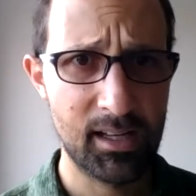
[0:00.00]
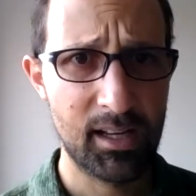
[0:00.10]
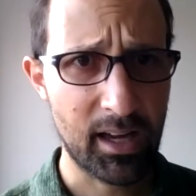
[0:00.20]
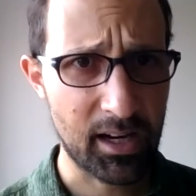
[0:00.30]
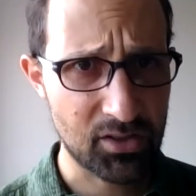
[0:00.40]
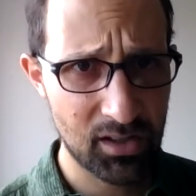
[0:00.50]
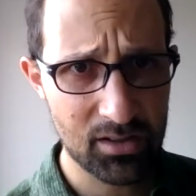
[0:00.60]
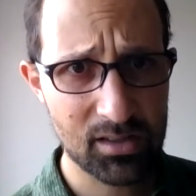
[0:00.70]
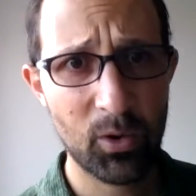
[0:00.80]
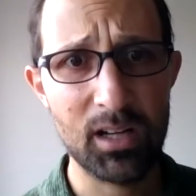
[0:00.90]
Actually,
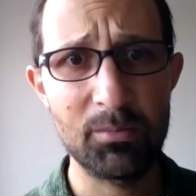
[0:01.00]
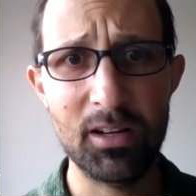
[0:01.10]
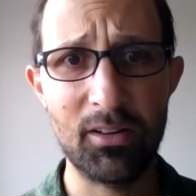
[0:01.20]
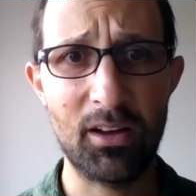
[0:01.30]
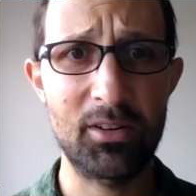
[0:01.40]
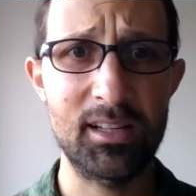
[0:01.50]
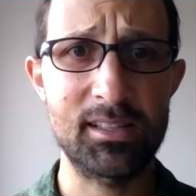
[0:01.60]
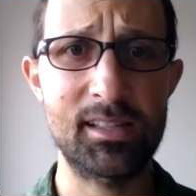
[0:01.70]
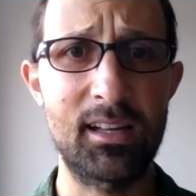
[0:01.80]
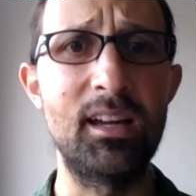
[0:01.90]
there's quite a bit of evidence
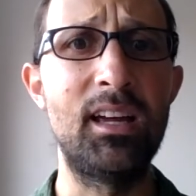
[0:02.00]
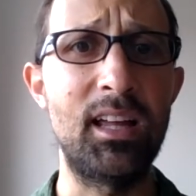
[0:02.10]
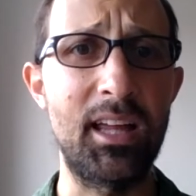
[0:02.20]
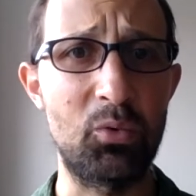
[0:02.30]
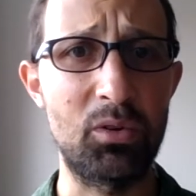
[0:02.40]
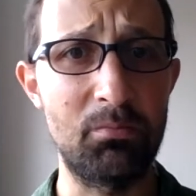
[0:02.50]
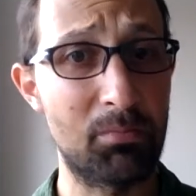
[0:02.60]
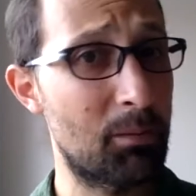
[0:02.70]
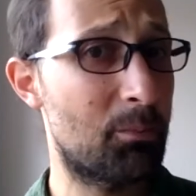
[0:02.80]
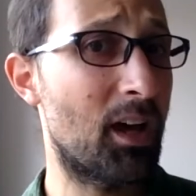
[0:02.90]
that it
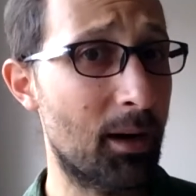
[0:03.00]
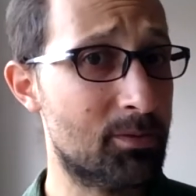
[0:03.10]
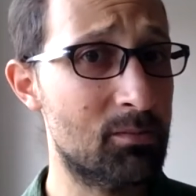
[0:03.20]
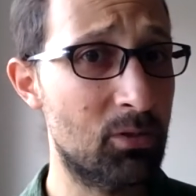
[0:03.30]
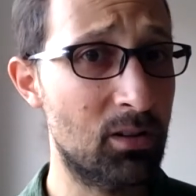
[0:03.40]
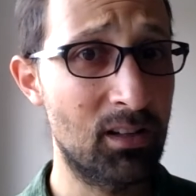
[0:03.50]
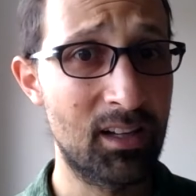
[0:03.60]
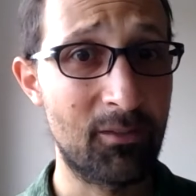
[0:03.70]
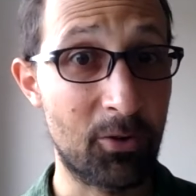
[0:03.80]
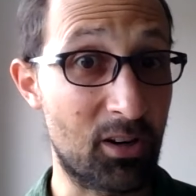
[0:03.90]
might be optimal
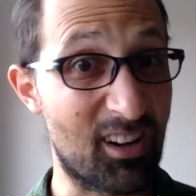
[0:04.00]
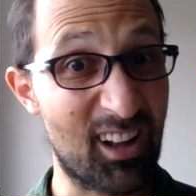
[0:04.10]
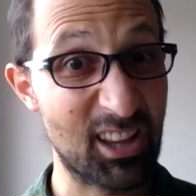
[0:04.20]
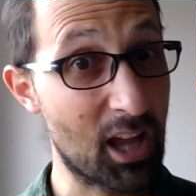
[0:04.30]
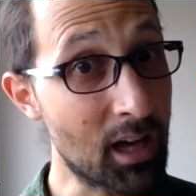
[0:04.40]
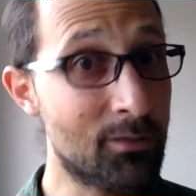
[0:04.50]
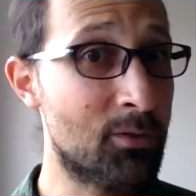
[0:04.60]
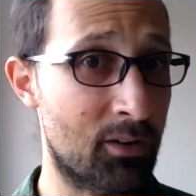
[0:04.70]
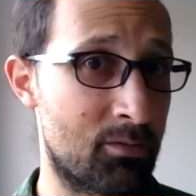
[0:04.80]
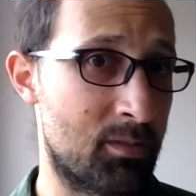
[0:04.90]
for a lot of
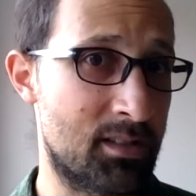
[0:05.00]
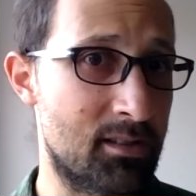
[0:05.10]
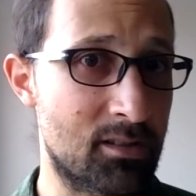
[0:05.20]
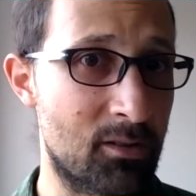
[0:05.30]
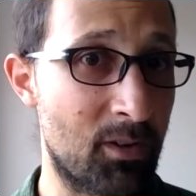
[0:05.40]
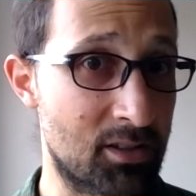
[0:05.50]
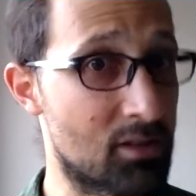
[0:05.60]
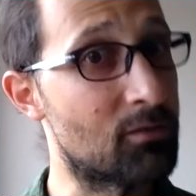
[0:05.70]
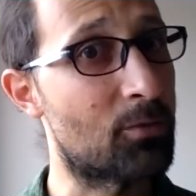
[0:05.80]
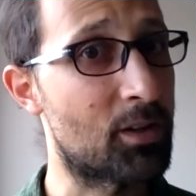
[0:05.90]
government
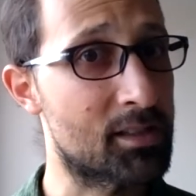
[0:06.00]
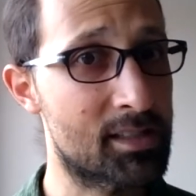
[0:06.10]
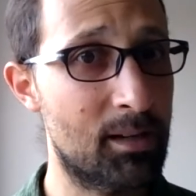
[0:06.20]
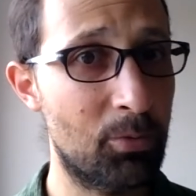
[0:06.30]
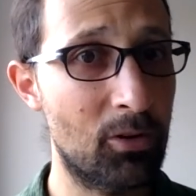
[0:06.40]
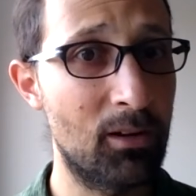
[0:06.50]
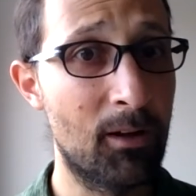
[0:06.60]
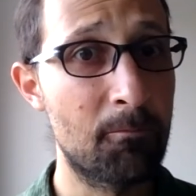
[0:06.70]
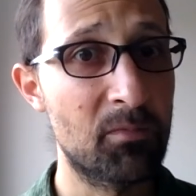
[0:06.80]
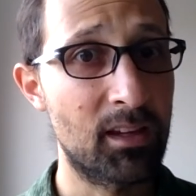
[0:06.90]
intervention. For example,
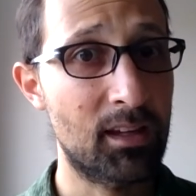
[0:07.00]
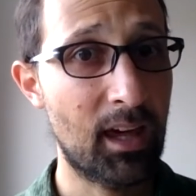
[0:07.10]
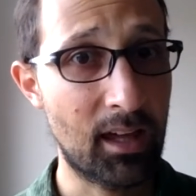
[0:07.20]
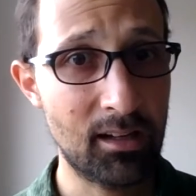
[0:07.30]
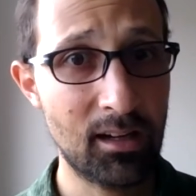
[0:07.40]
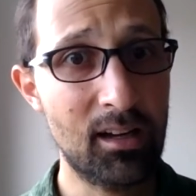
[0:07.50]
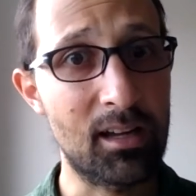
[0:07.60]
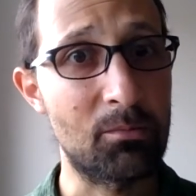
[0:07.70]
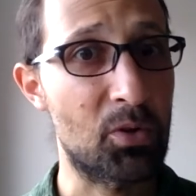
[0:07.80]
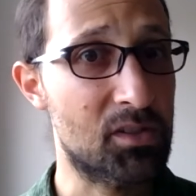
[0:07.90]
Canada
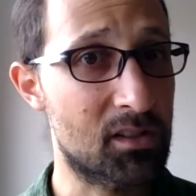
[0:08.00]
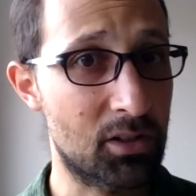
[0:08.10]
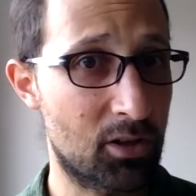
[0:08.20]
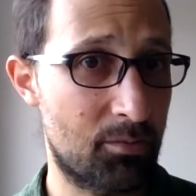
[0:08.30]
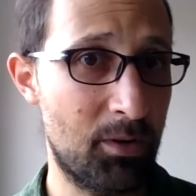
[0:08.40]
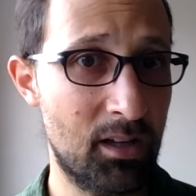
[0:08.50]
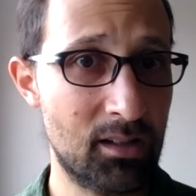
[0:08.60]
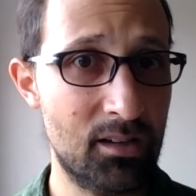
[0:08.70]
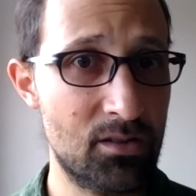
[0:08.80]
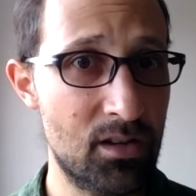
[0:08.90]
and most of the European
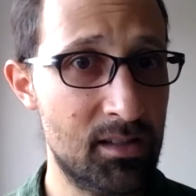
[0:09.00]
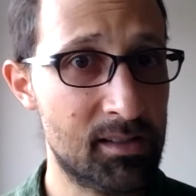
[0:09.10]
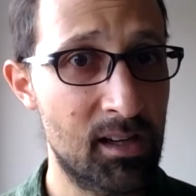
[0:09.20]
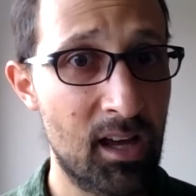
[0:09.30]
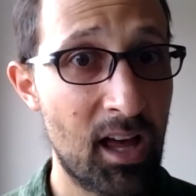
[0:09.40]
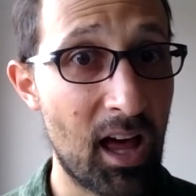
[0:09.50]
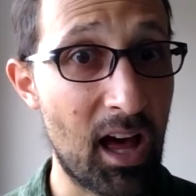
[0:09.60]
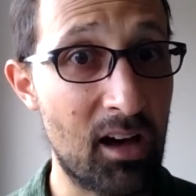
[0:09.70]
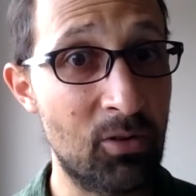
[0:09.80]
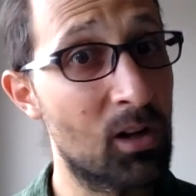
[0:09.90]
countries
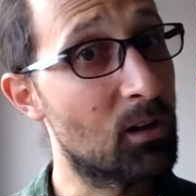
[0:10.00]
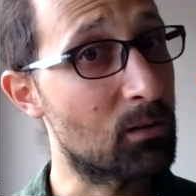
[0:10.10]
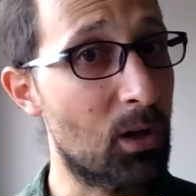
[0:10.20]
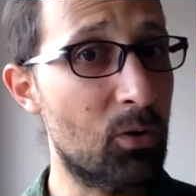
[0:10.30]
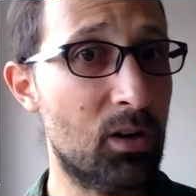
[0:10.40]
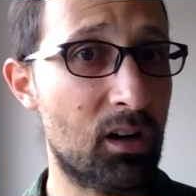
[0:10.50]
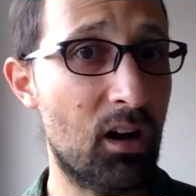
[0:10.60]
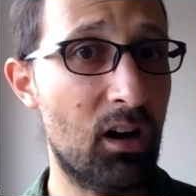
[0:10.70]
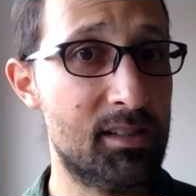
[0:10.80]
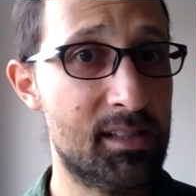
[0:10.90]
have lower
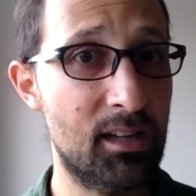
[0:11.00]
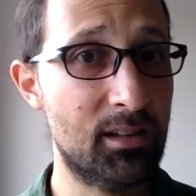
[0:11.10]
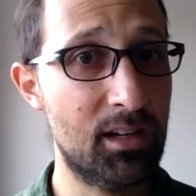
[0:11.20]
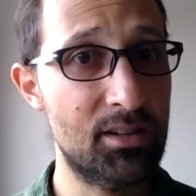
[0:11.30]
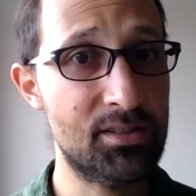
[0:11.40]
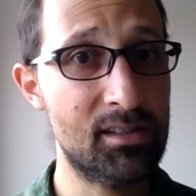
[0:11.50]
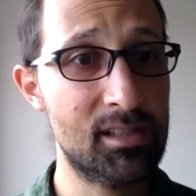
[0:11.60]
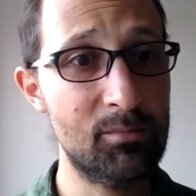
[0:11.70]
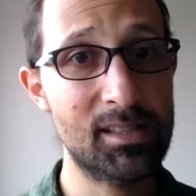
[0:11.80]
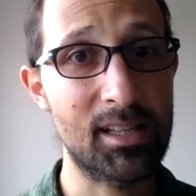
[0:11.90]
cost healthcare
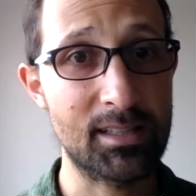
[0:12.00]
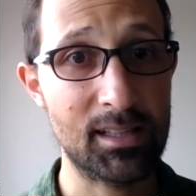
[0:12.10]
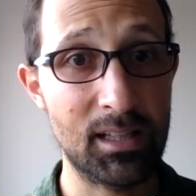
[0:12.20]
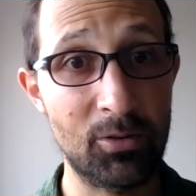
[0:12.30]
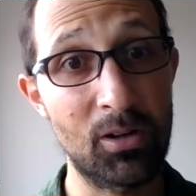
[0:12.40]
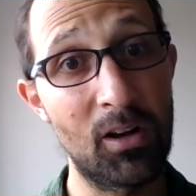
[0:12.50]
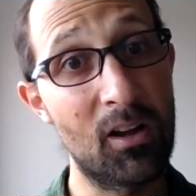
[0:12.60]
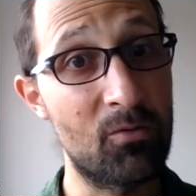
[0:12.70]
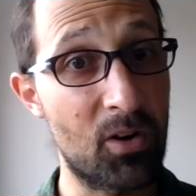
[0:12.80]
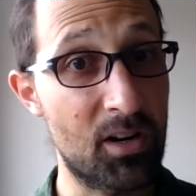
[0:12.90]
systems that deliver
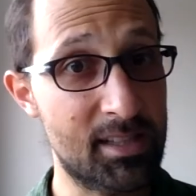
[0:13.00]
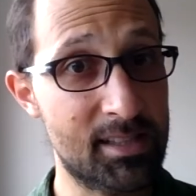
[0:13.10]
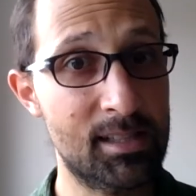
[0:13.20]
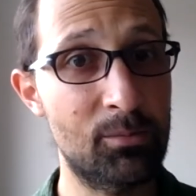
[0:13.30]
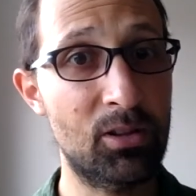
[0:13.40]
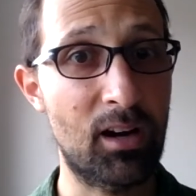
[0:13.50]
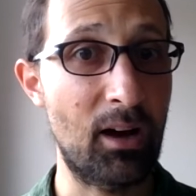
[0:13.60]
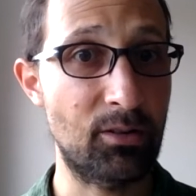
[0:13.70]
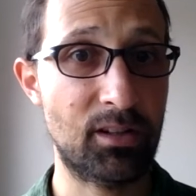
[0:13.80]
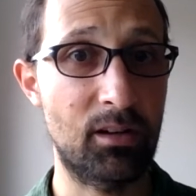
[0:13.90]
very similar
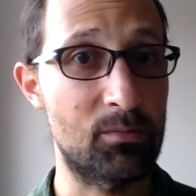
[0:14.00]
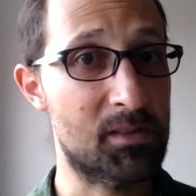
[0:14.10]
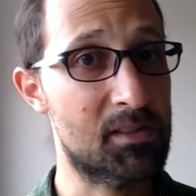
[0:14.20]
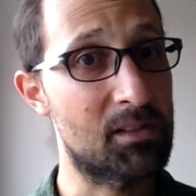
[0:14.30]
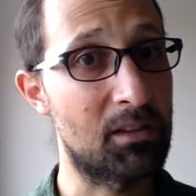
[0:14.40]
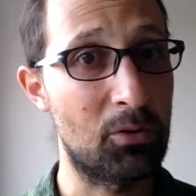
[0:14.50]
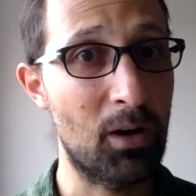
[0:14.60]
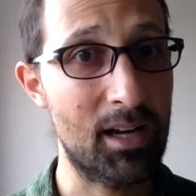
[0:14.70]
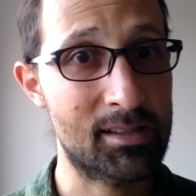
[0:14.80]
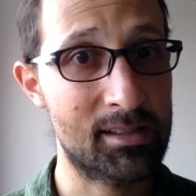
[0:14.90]
outcomes to the
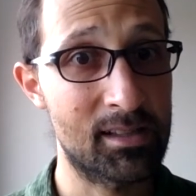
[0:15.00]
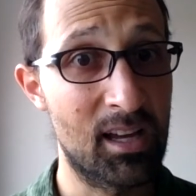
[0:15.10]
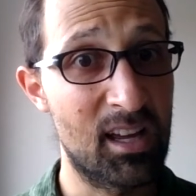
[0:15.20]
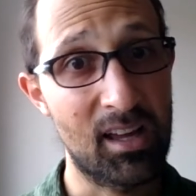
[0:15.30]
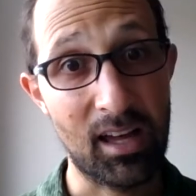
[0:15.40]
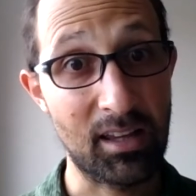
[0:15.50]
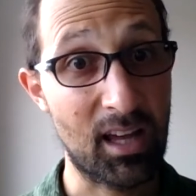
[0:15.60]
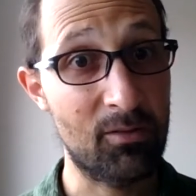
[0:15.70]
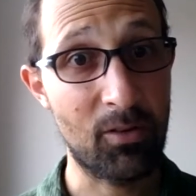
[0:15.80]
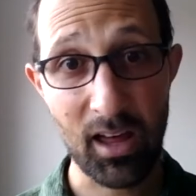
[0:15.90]
US, and they
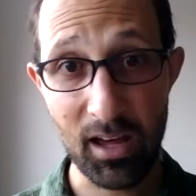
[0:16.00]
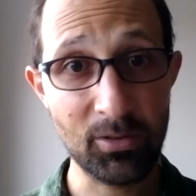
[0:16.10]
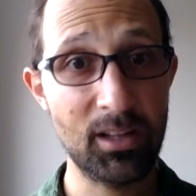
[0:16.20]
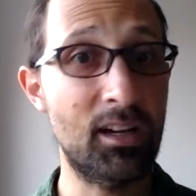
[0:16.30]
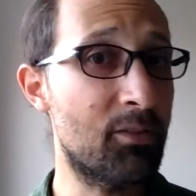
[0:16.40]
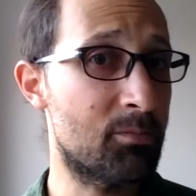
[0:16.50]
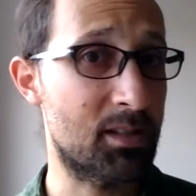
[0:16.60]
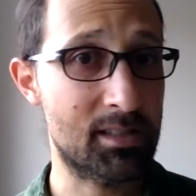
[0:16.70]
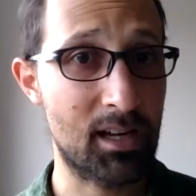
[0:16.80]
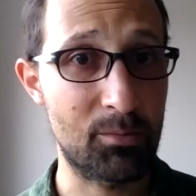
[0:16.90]
have heavily government
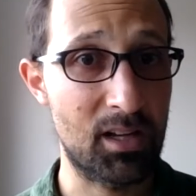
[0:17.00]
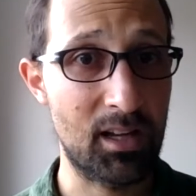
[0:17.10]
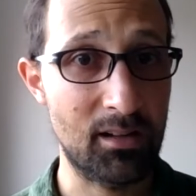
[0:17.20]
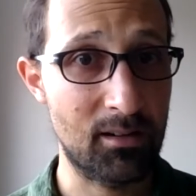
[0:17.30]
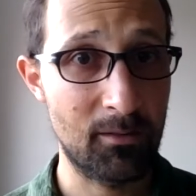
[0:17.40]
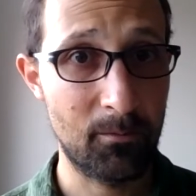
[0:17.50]
dominated